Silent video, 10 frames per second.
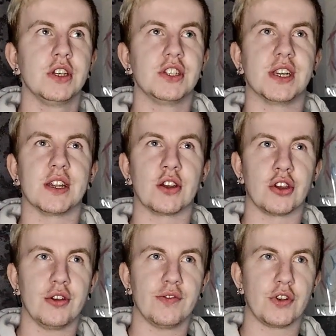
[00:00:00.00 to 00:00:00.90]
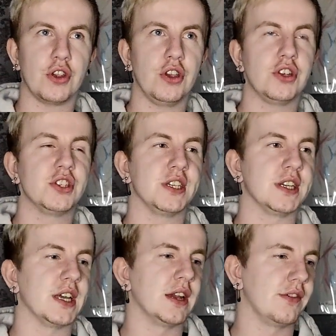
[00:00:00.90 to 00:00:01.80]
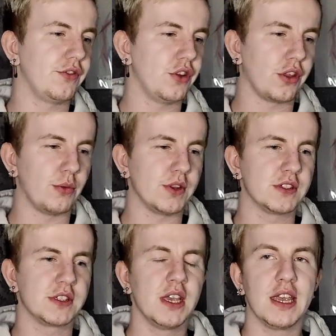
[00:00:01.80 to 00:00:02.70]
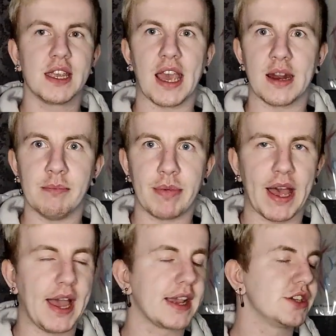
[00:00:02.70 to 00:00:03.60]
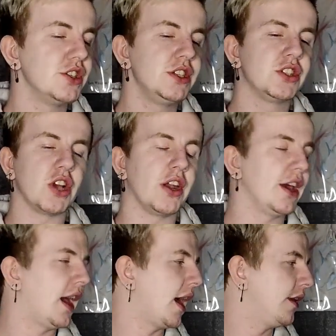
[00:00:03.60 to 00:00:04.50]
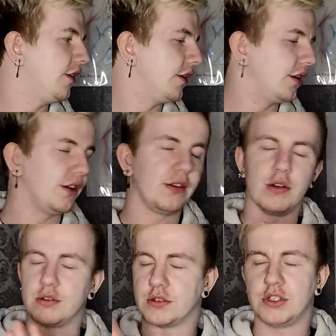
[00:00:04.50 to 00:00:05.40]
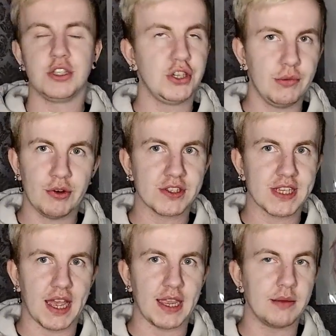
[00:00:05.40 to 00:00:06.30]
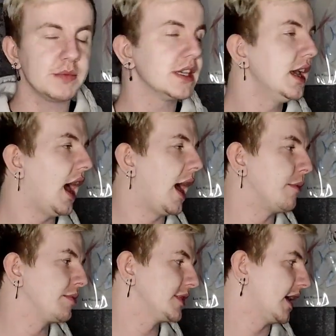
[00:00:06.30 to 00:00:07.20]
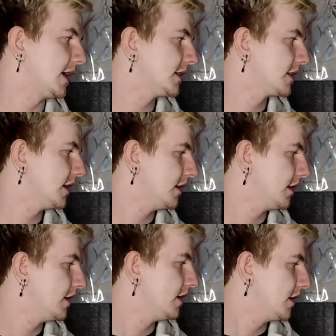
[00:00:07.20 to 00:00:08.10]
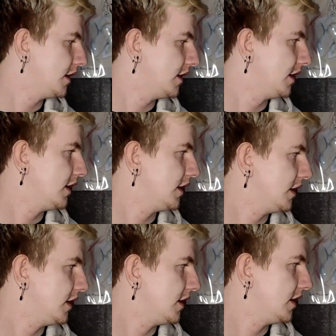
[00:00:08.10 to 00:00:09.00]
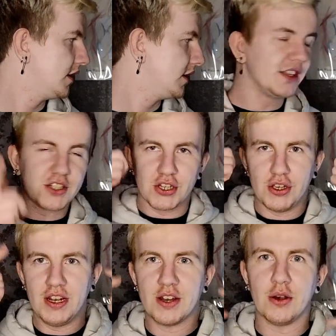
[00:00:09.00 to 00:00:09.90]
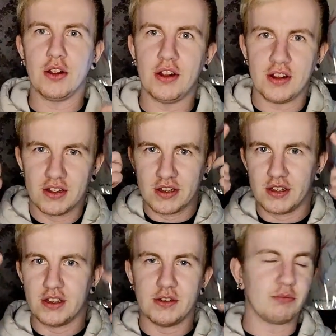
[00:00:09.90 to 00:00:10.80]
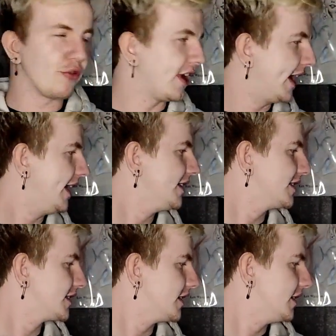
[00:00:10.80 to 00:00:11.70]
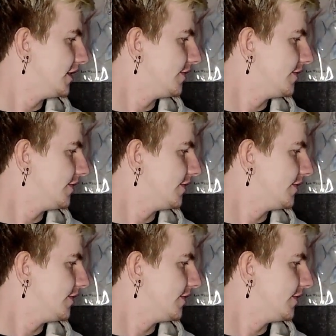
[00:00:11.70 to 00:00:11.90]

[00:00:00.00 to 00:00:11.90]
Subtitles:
She did it in Good For You, she did it in a few other ones, Getting Back. She's done it numerous times. I'm obsessed. The two little braids.